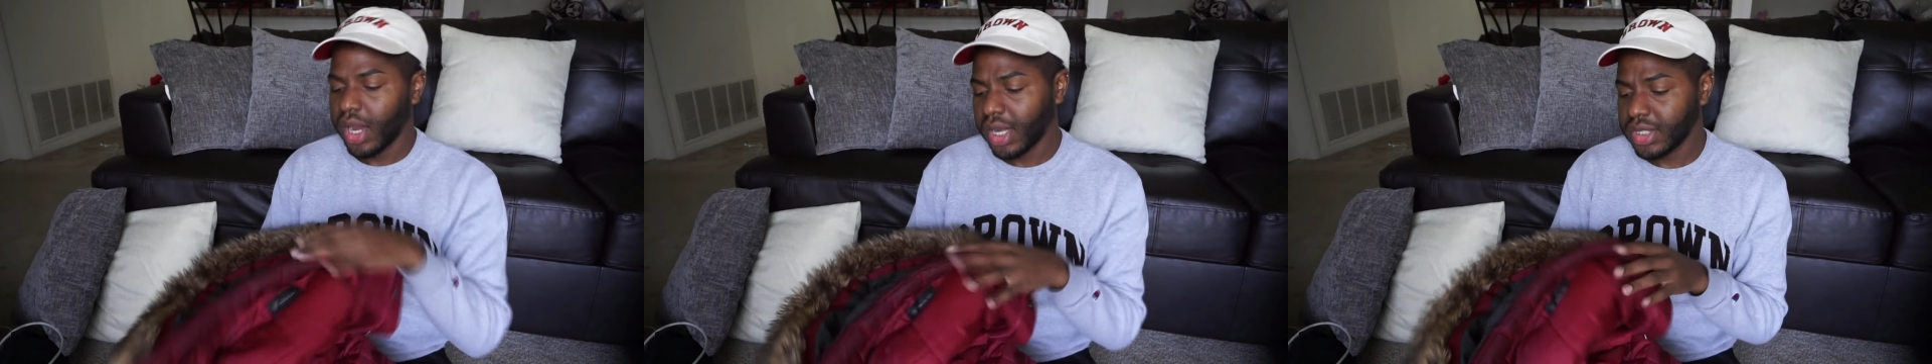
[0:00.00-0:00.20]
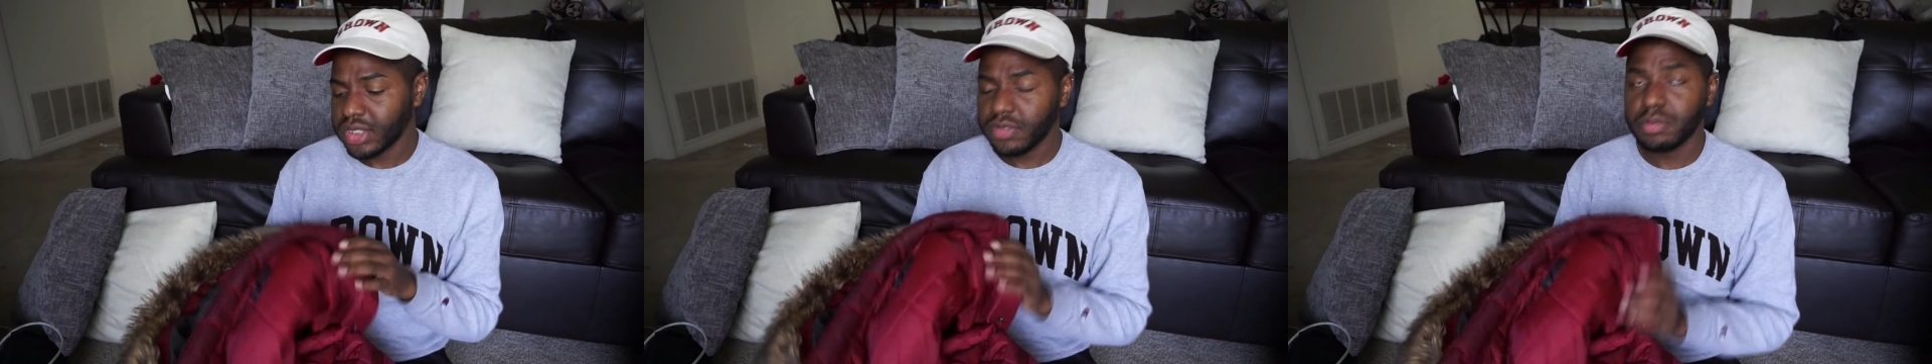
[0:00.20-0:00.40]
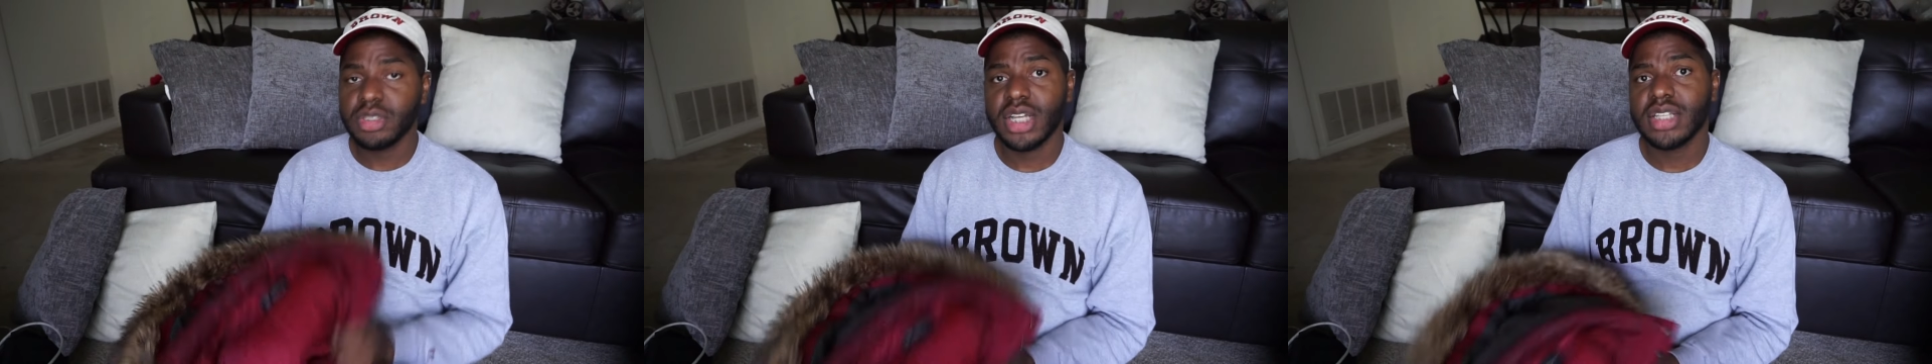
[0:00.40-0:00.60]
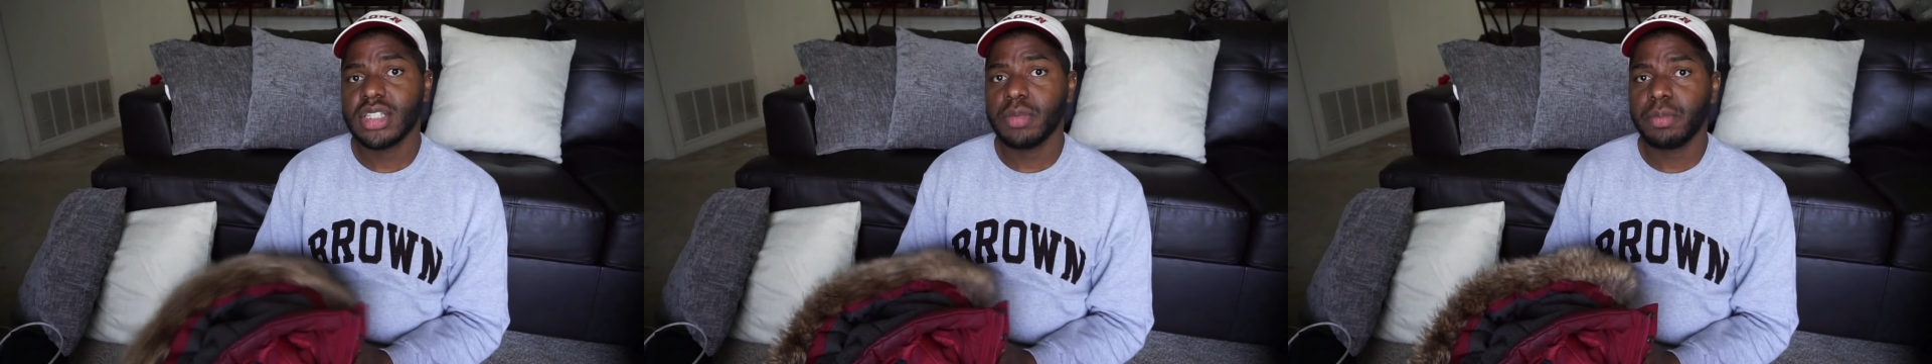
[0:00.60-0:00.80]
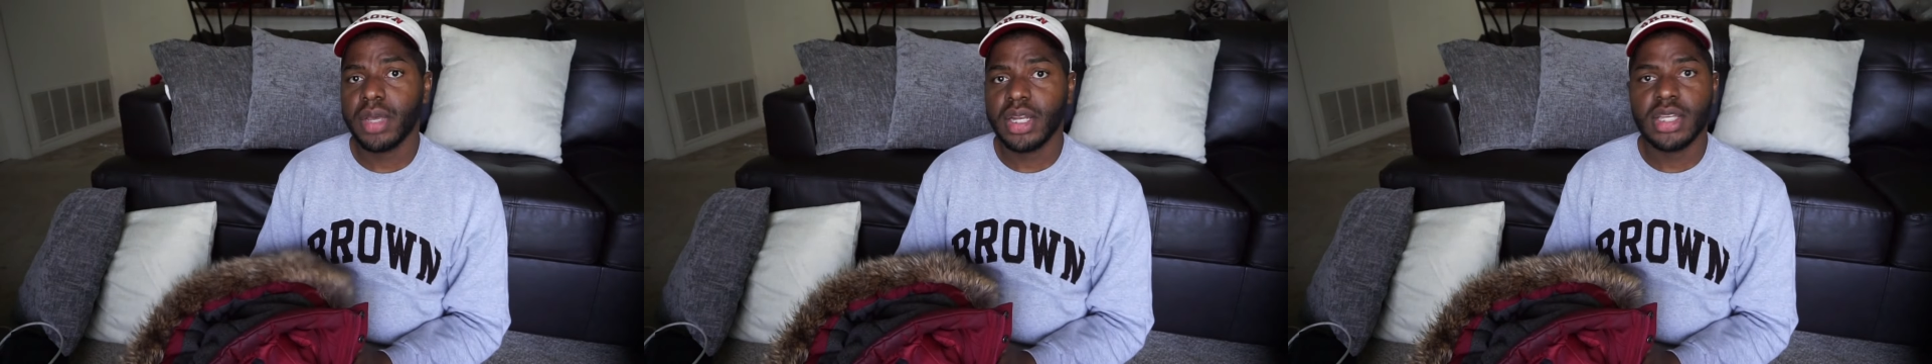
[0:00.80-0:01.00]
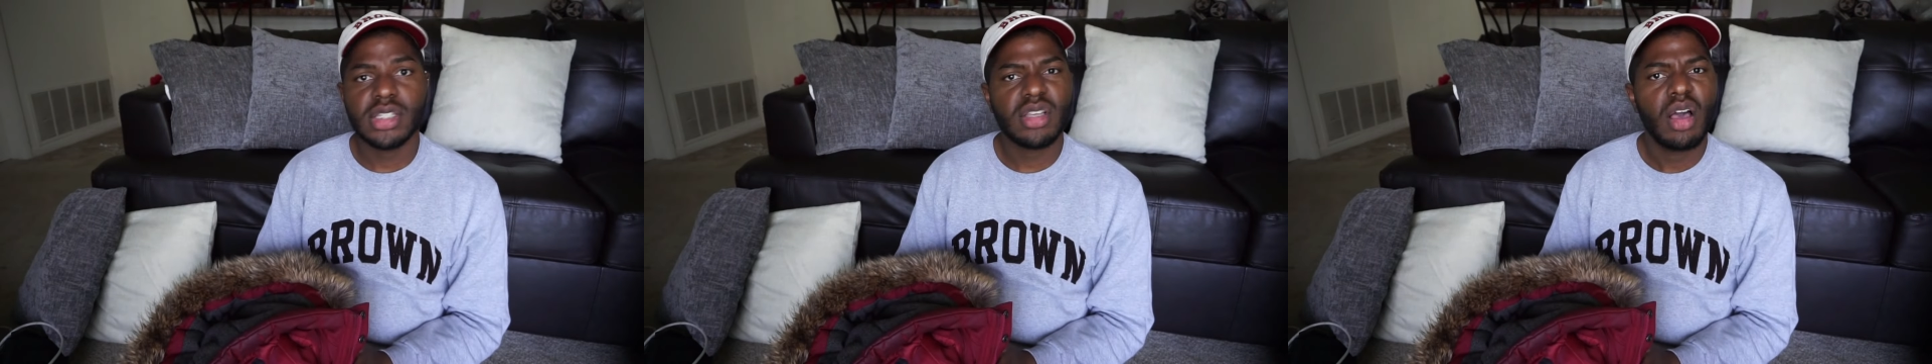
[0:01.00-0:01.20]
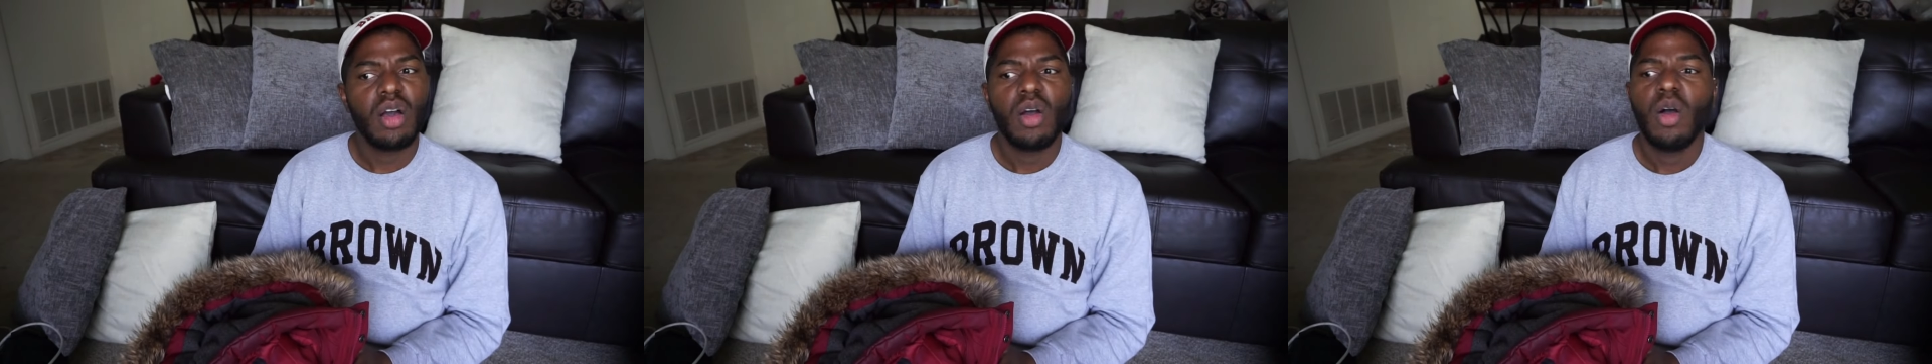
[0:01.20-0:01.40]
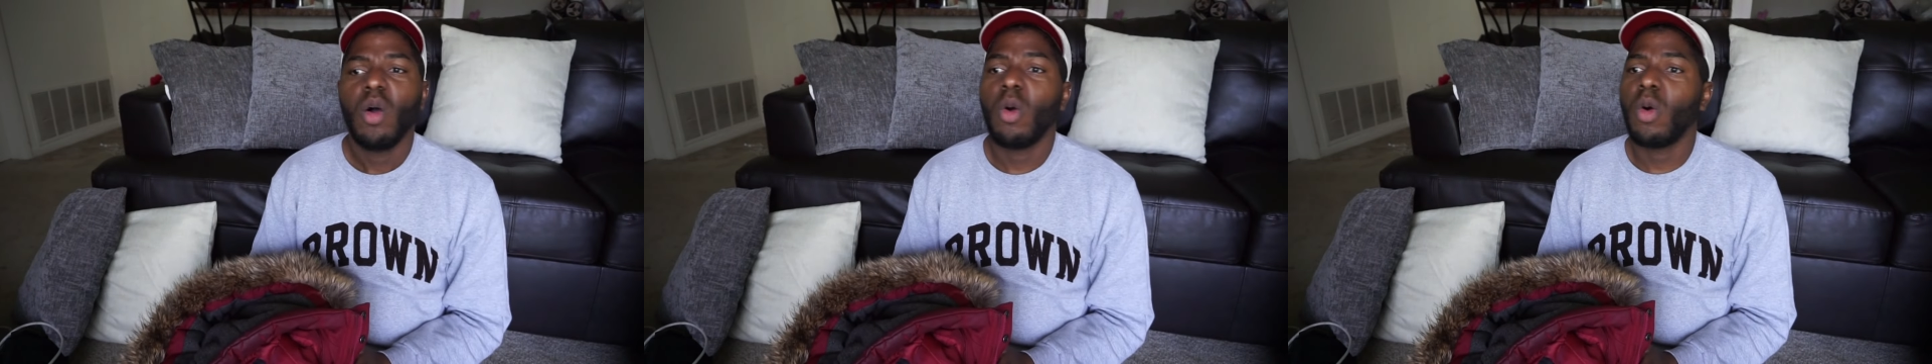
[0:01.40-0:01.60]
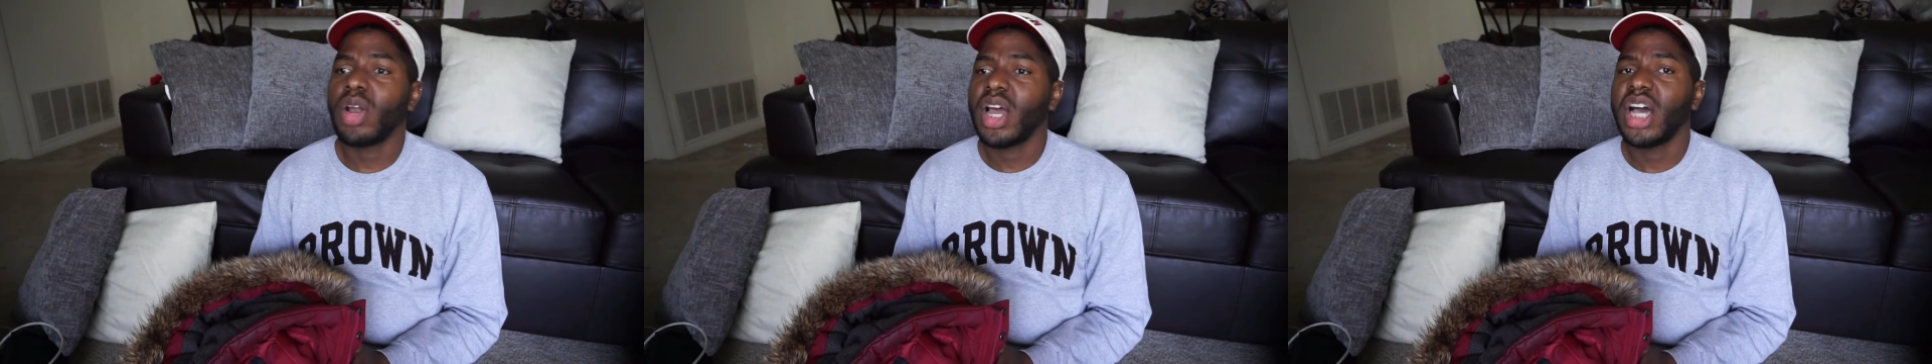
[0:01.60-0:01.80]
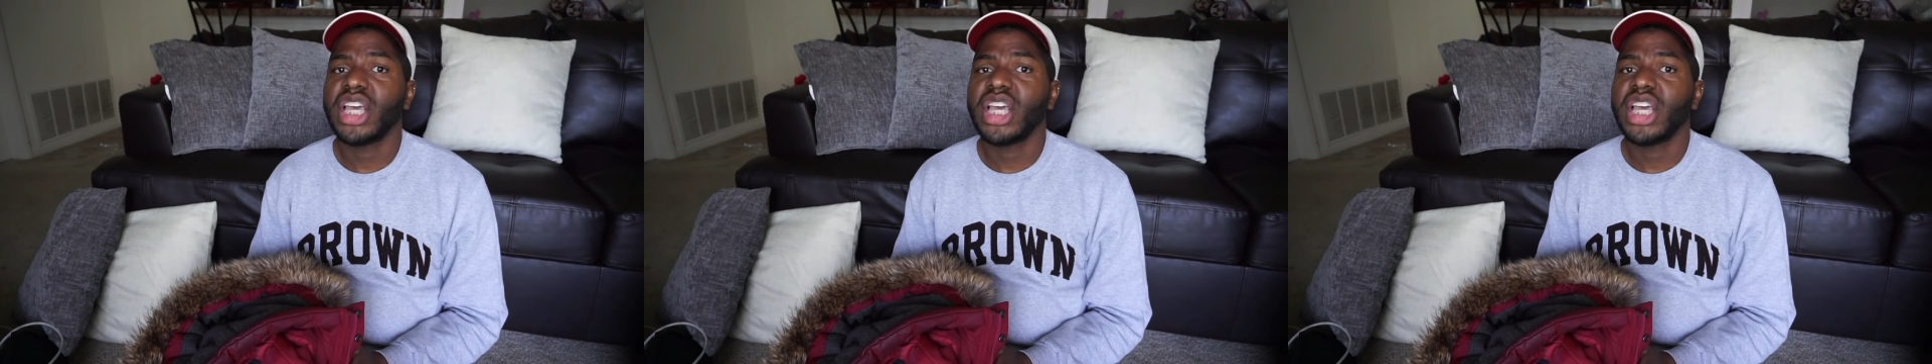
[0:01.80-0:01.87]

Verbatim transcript: I got this from JCPenney's on